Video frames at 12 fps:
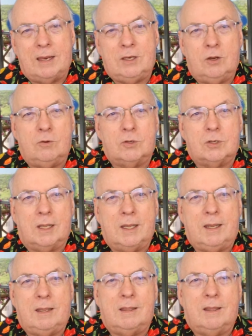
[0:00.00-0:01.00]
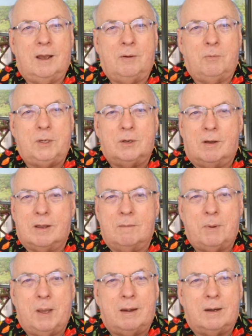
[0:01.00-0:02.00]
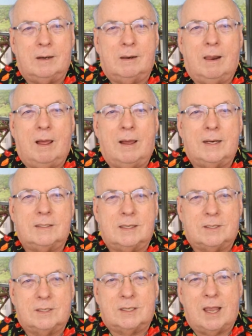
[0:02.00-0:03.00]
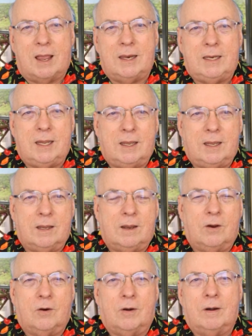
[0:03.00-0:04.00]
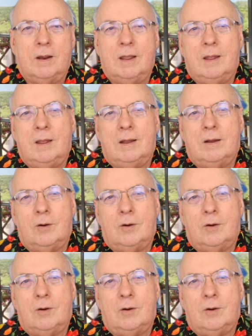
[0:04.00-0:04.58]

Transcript: Usually, we talk about it a lot as a side gig, or or